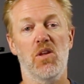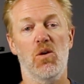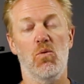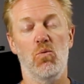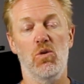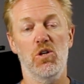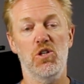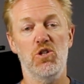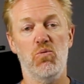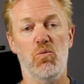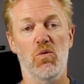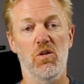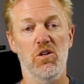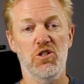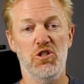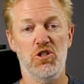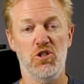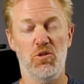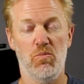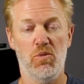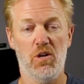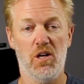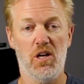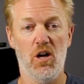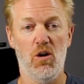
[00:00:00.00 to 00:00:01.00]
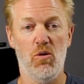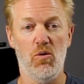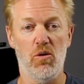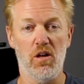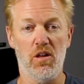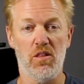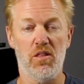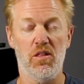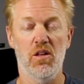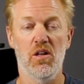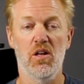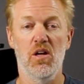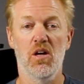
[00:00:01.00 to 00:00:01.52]
Which one should we go
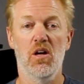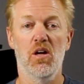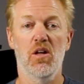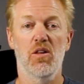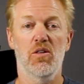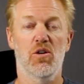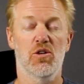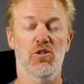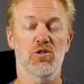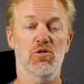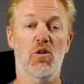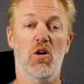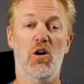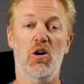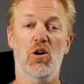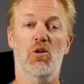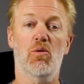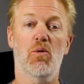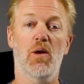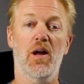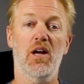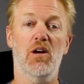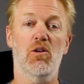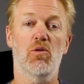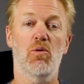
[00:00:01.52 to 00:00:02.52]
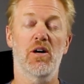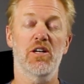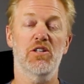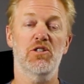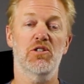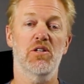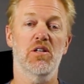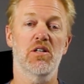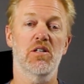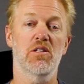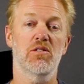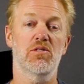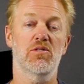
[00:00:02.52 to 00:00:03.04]
with? Those are all great
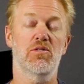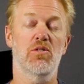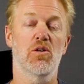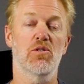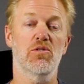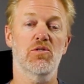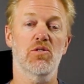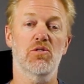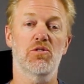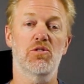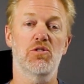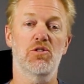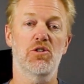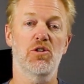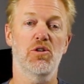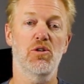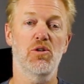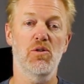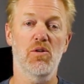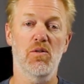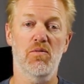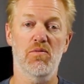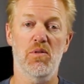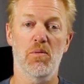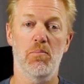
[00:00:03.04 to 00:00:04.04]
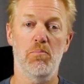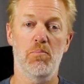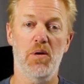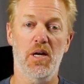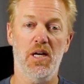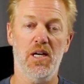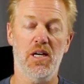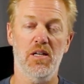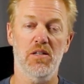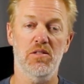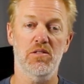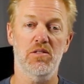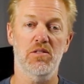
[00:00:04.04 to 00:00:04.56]
questions. Those are two of the
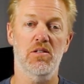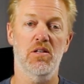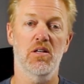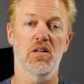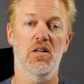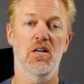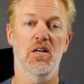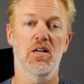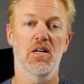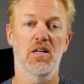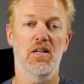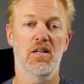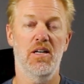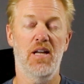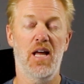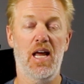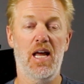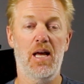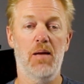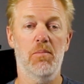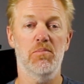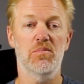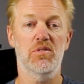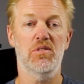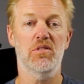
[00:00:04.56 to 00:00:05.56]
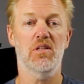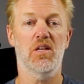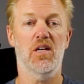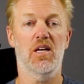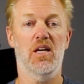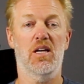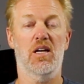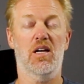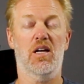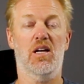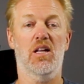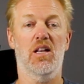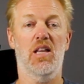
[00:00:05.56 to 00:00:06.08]
biggest names
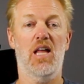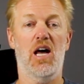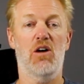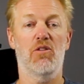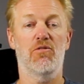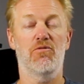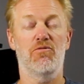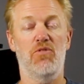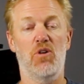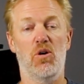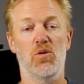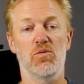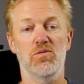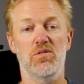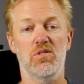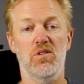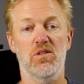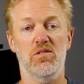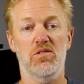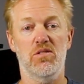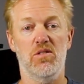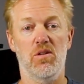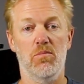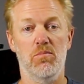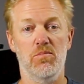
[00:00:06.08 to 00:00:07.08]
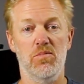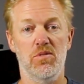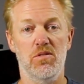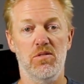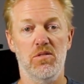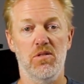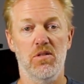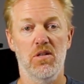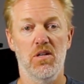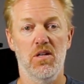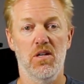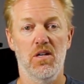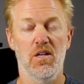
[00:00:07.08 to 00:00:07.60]
in cloud phone
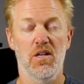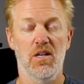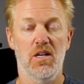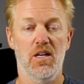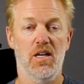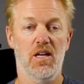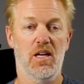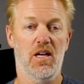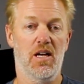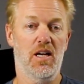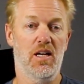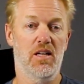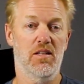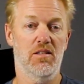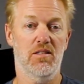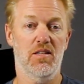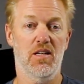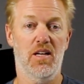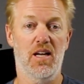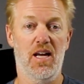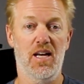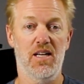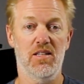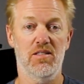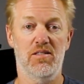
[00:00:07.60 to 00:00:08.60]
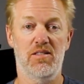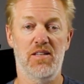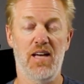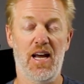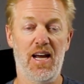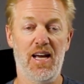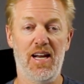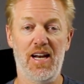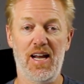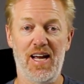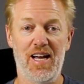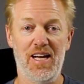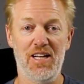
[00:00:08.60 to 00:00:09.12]
systems in today's
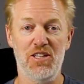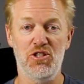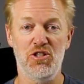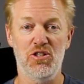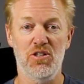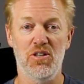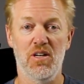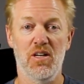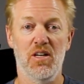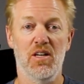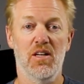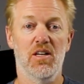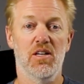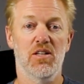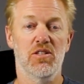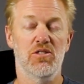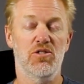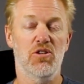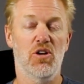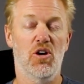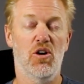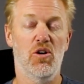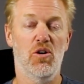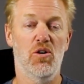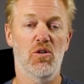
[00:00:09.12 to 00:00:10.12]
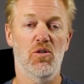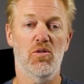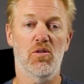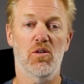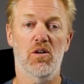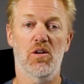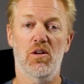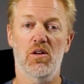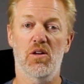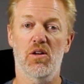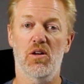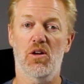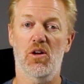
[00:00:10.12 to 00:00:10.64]
day and age.
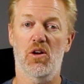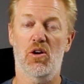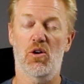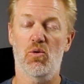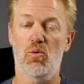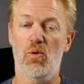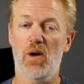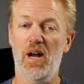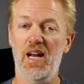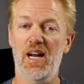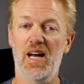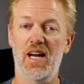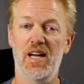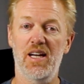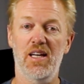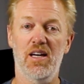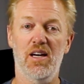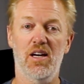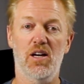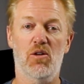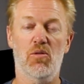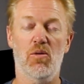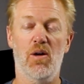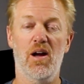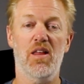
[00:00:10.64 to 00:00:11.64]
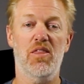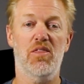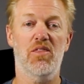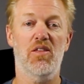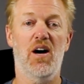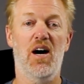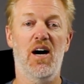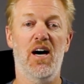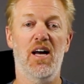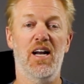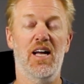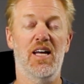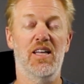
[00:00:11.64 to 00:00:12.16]
So great idea, great
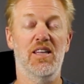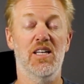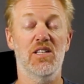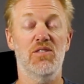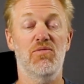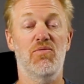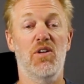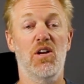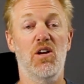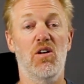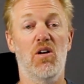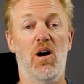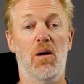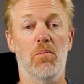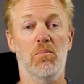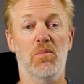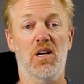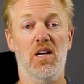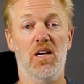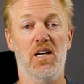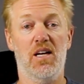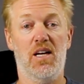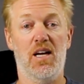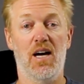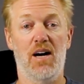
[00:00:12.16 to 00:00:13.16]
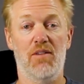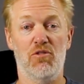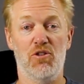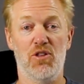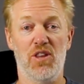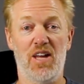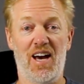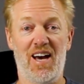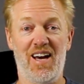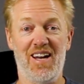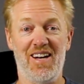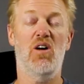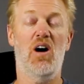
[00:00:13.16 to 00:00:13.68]
thought. In this video, I'm going to cover
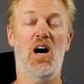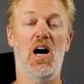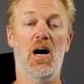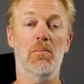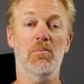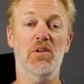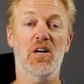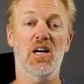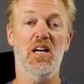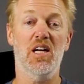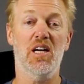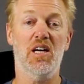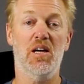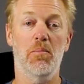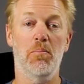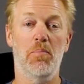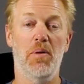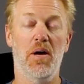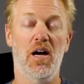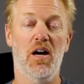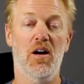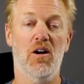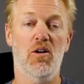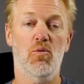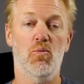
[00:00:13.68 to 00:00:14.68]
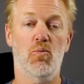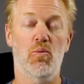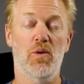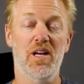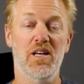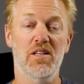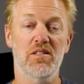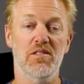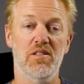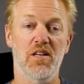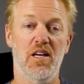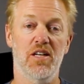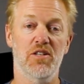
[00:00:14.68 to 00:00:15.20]
that. I'm going to compare
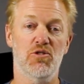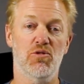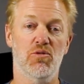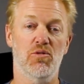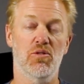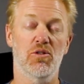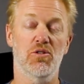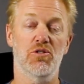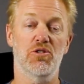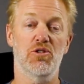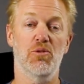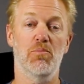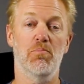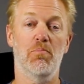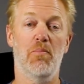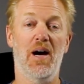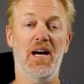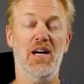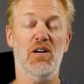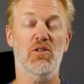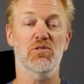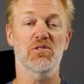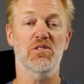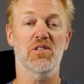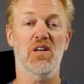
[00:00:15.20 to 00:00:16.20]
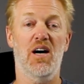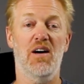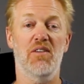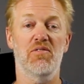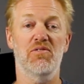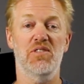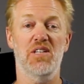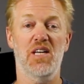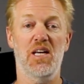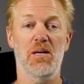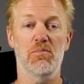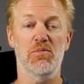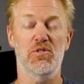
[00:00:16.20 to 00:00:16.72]
RingCentral to
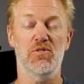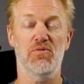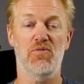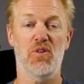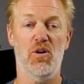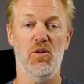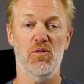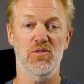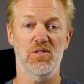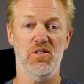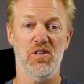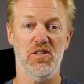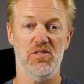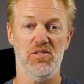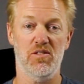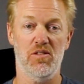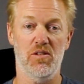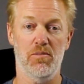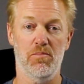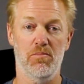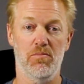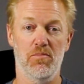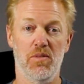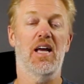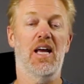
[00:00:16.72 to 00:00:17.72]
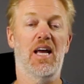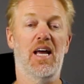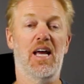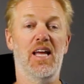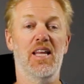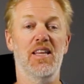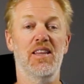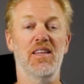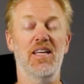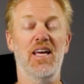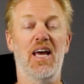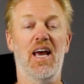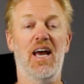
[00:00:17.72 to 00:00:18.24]
Microsoft Teams phone system
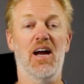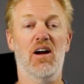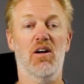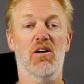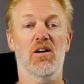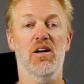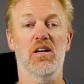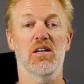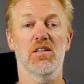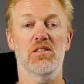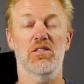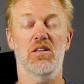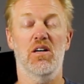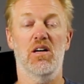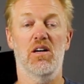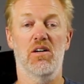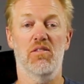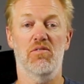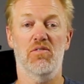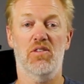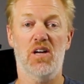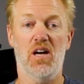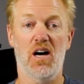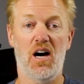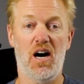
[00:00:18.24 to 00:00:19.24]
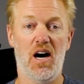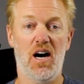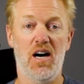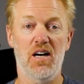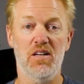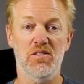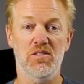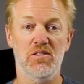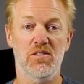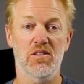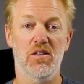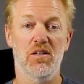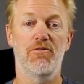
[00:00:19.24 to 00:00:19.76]
in the areas of
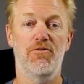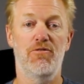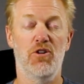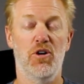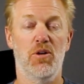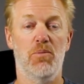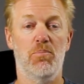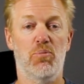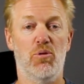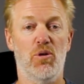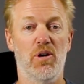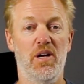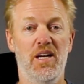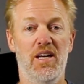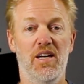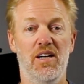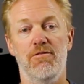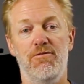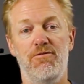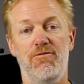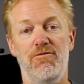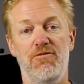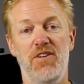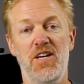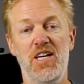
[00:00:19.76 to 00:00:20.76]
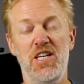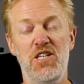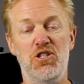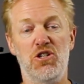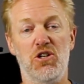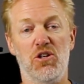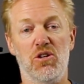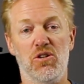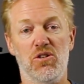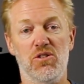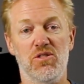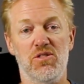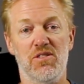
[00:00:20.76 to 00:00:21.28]
cost, footprint,
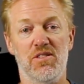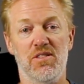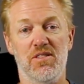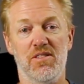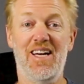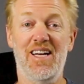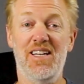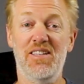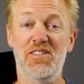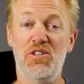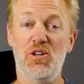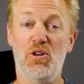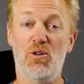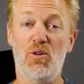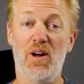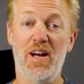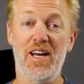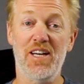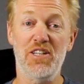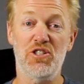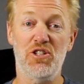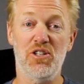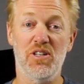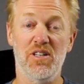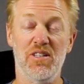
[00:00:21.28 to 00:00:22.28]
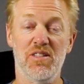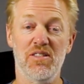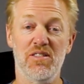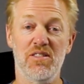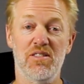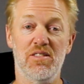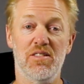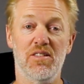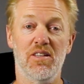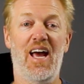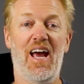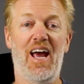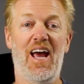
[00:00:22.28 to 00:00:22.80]
features,
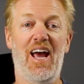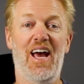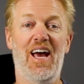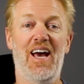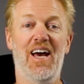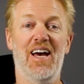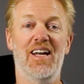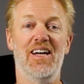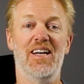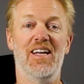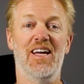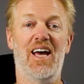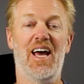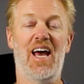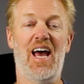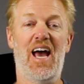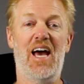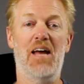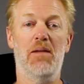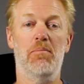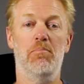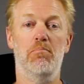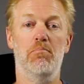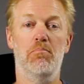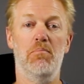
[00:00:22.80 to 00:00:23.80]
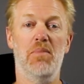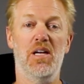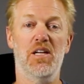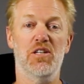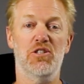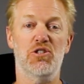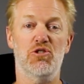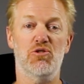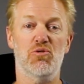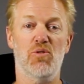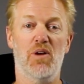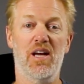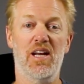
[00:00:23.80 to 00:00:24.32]
integrations, and
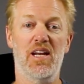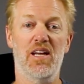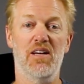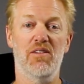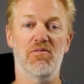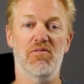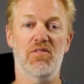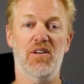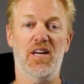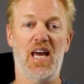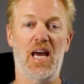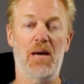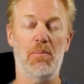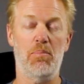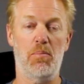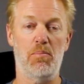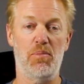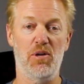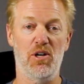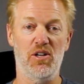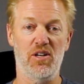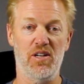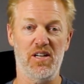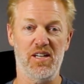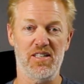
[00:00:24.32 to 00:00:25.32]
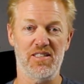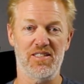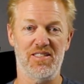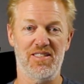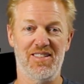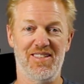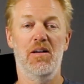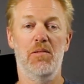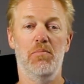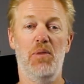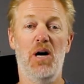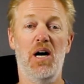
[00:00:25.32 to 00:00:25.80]
administrative capabilities.